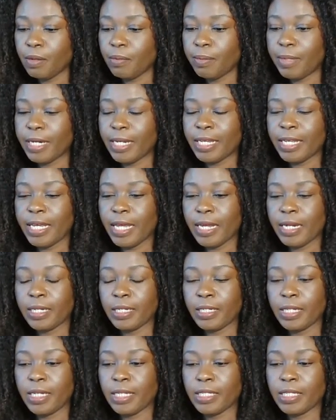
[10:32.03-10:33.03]
But
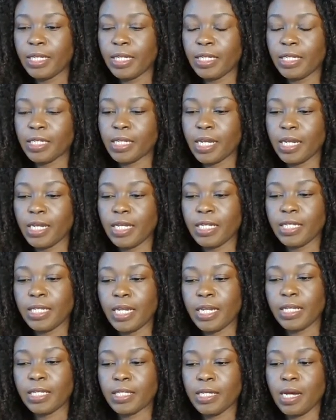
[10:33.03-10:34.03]
again, it's going to
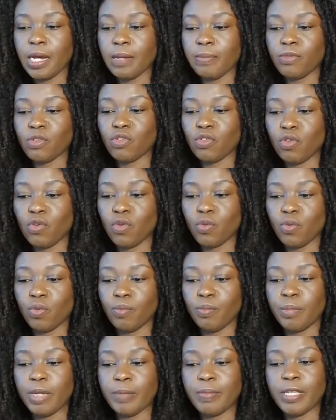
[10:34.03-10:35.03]
take time. So
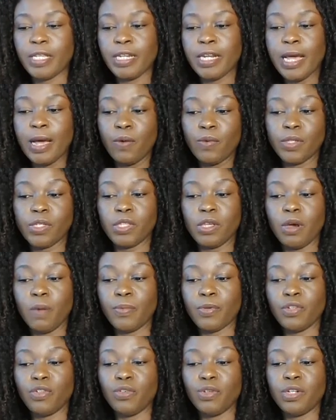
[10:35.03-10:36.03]
maybe now is the
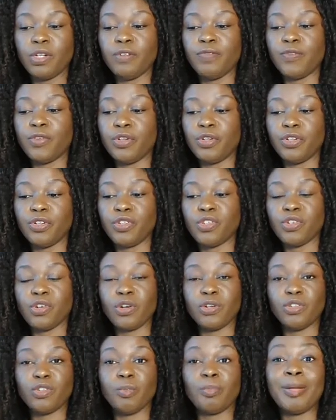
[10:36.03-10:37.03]
opportunity for you to
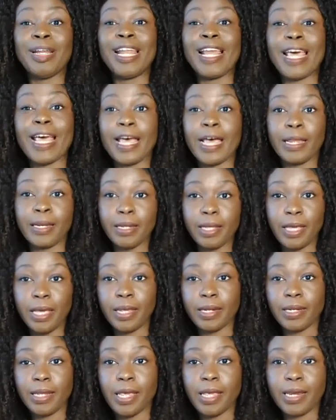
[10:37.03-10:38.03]
start to plan
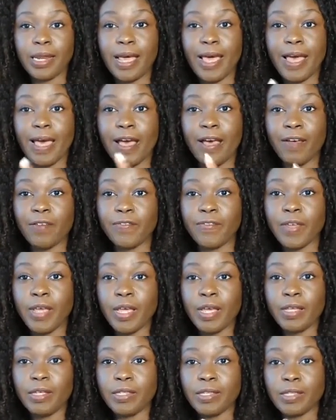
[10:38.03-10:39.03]
and have
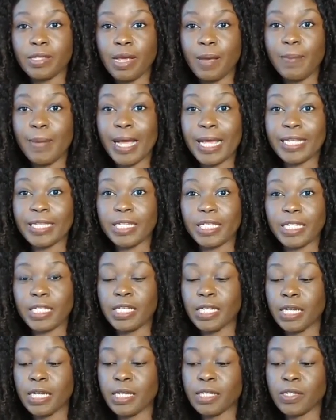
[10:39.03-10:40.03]
some
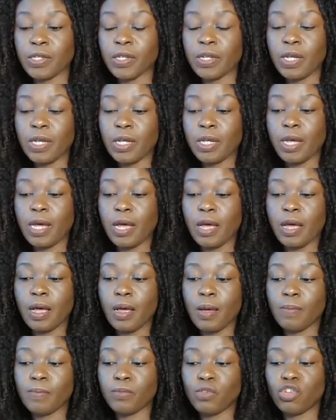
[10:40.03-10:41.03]
ideas,
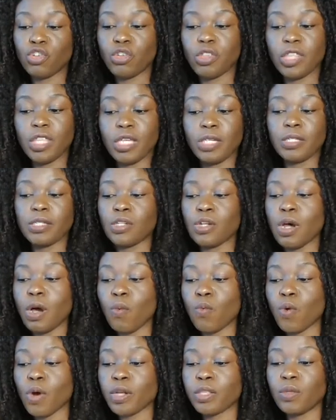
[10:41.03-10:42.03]
should things
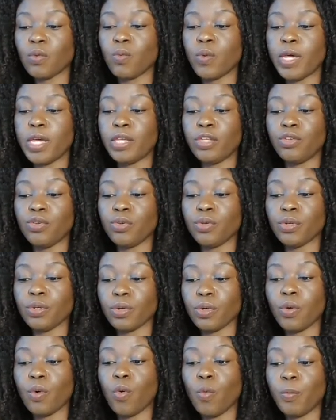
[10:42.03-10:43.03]
not work the way
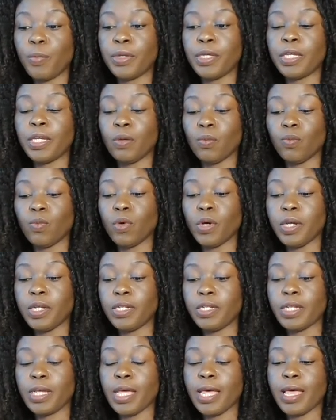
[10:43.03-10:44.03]
you're hoping it
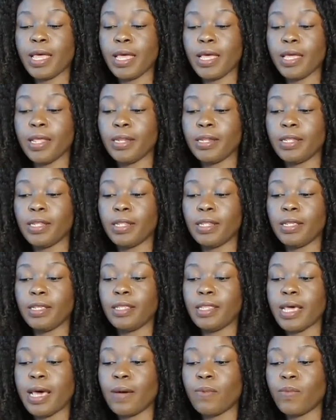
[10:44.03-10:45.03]
would. And
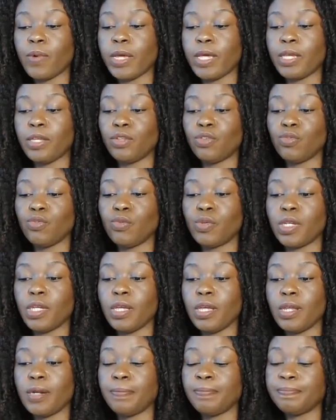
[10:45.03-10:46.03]
that way you
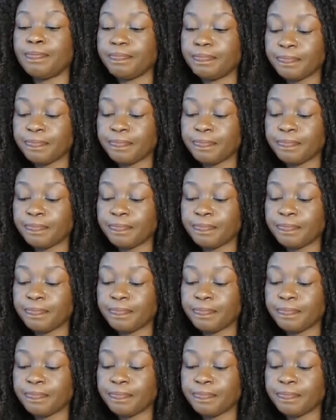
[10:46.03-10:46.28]
can